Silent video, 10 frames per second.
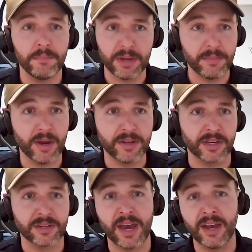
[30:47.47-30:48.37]

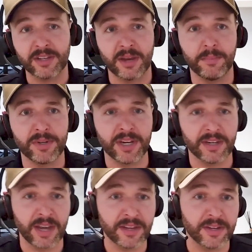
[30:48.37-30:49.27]
minimizing tax and
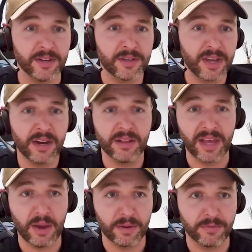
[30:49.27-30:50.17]
protecting assets and
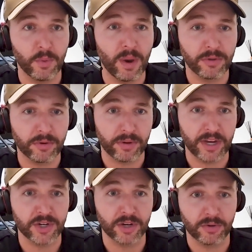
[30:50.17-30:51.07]
allowing for wealth
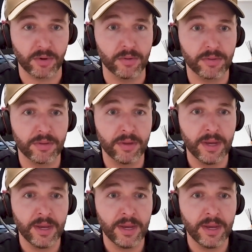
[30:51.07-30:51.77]
creation and growth.